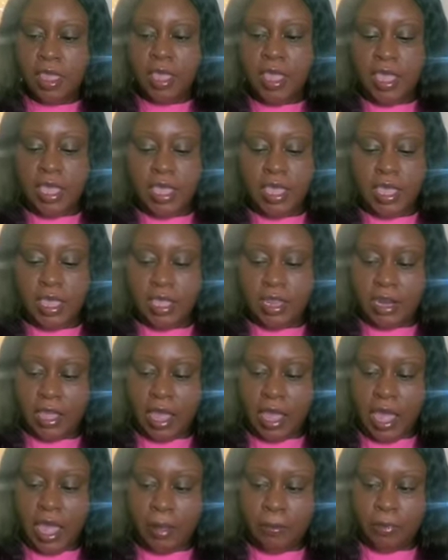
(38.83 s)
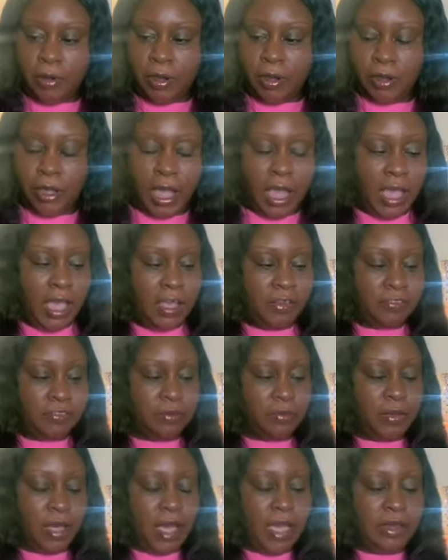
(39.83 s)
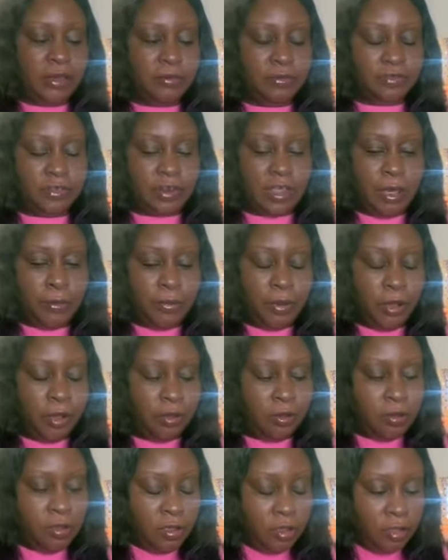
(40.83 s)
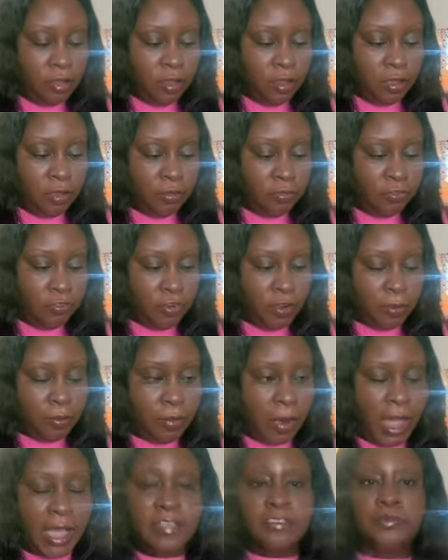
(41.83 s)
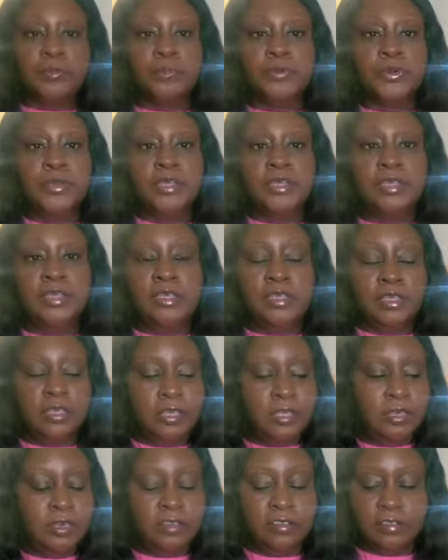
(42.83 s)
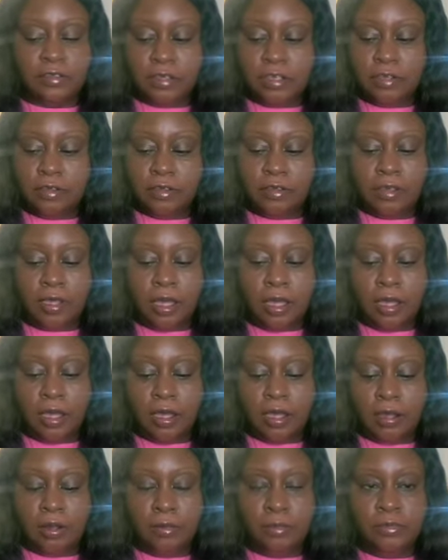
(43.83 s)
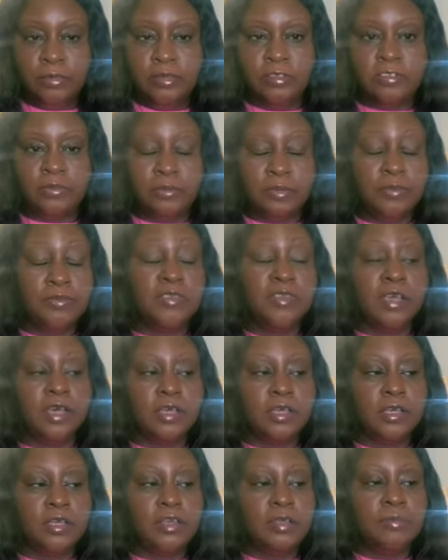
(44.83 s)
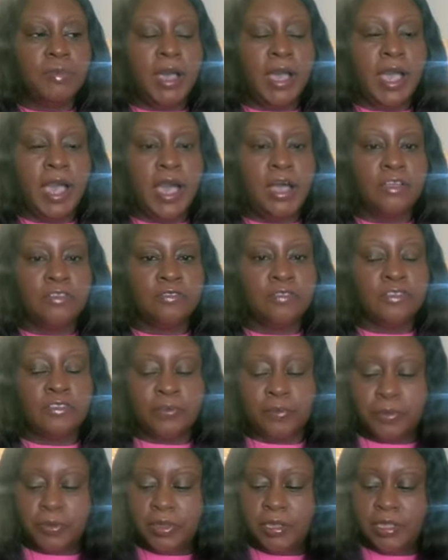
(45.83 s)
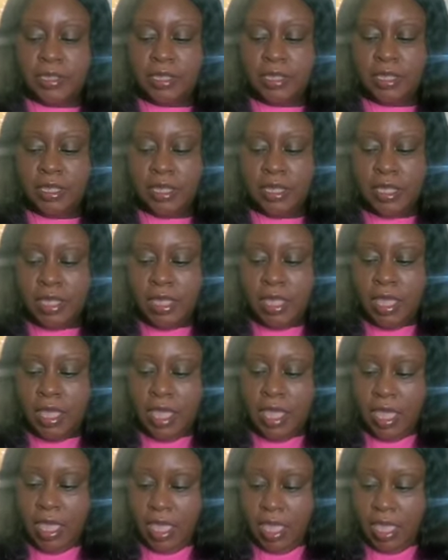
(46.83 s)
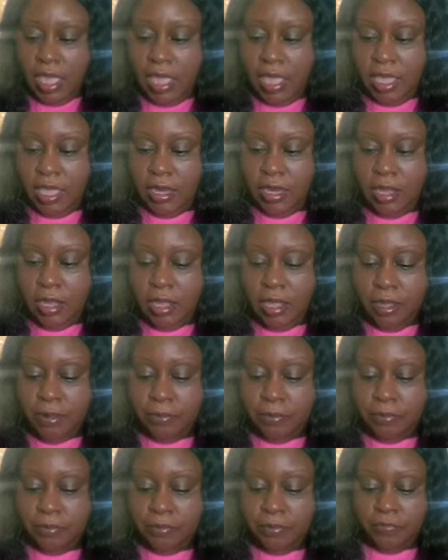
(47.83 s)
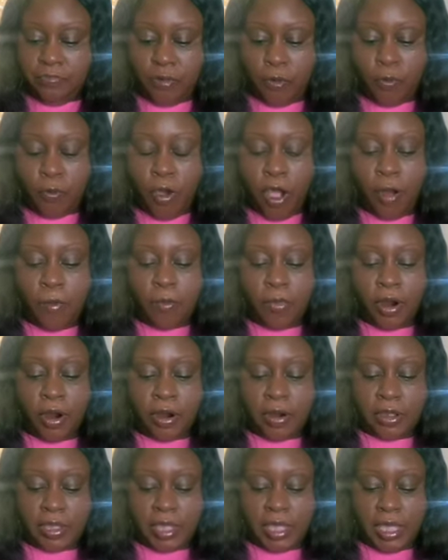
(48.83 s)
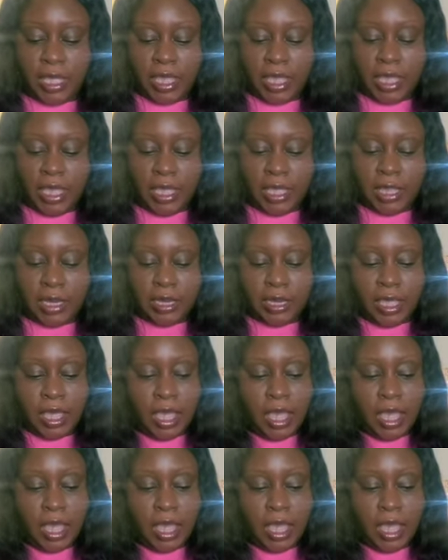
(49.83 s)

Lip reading: And I have some items that I bought for my spring. This will smell good in my house for spring, and from Walmart and